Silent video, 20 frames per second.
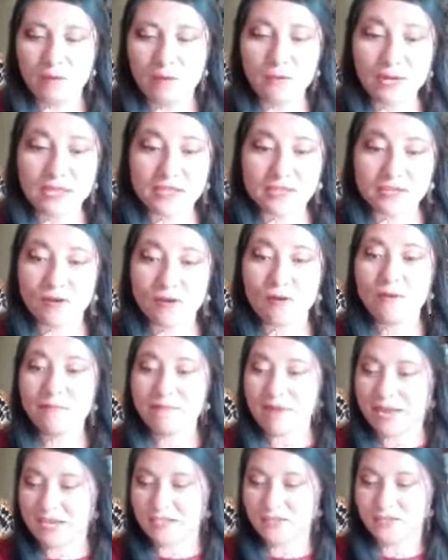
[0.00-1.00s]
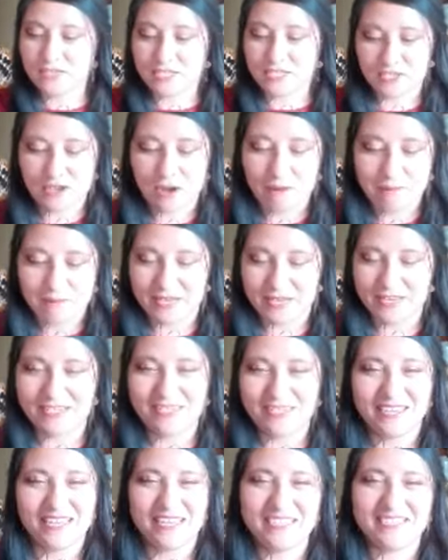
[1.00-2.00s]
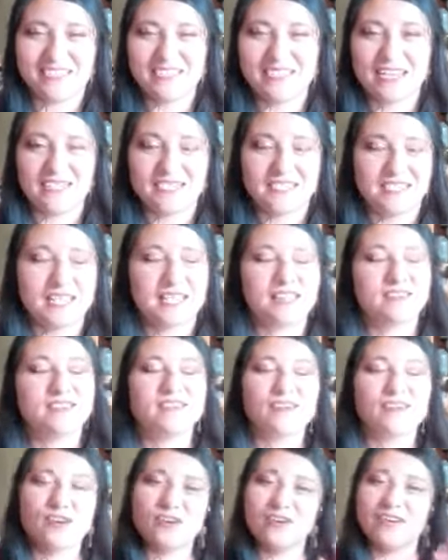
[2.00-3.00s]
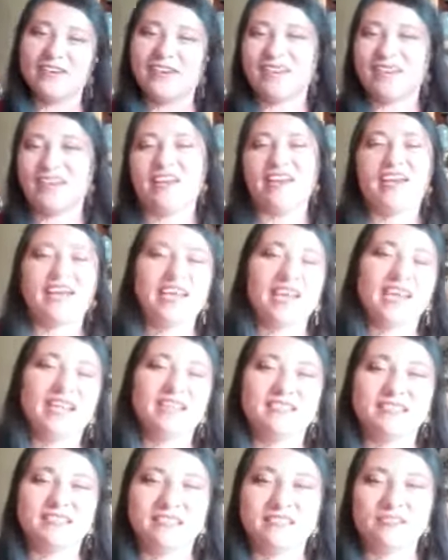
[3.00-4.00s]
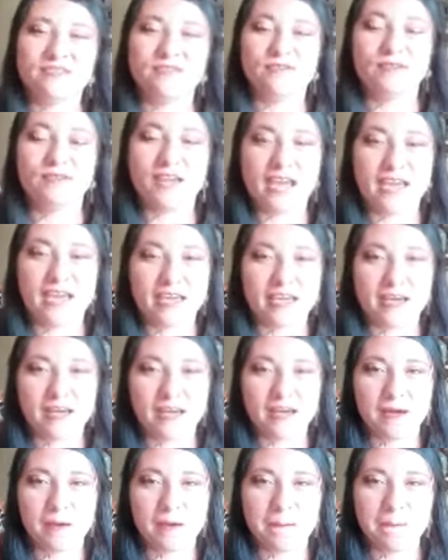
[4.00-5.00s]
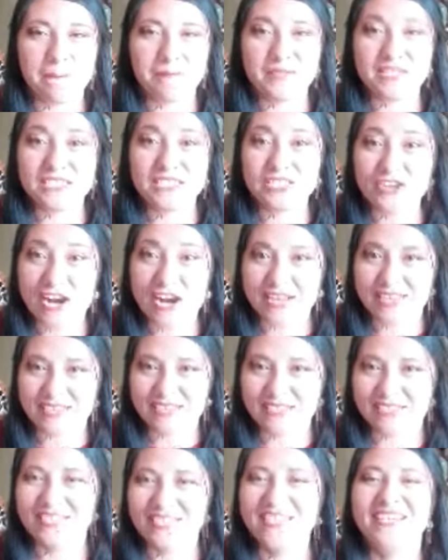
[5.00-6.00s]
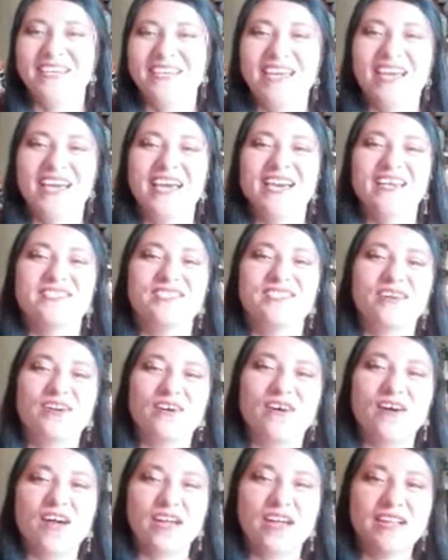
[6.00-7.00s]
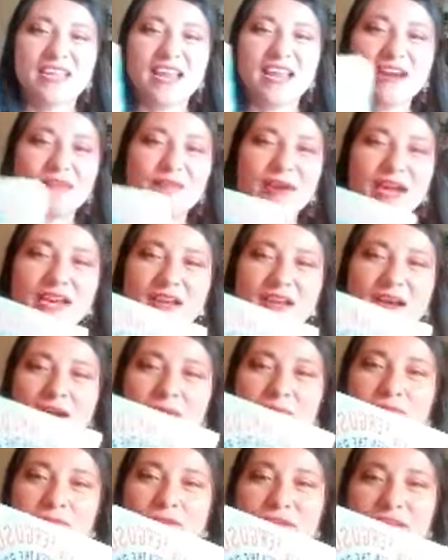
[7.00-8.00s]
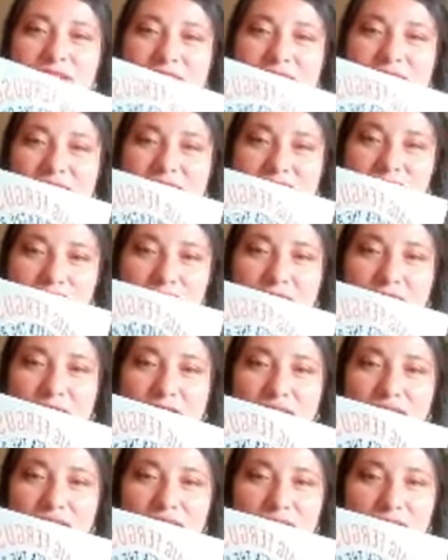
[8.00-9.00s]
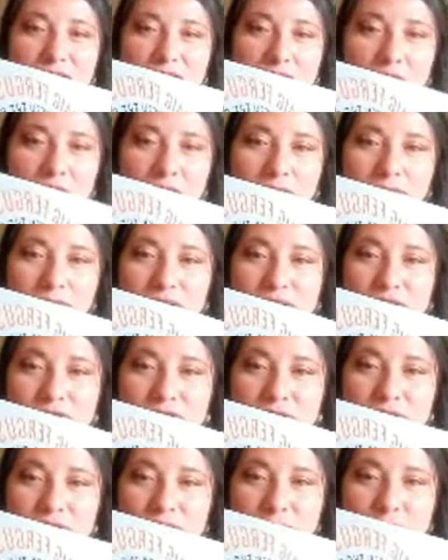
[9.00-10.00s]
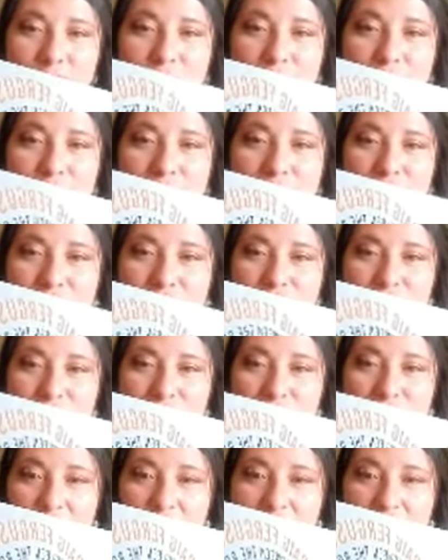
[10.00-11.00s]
well, going back to the topic, let's then gonna get distracted. So right now I'm reading this one. It's called Between the Bridge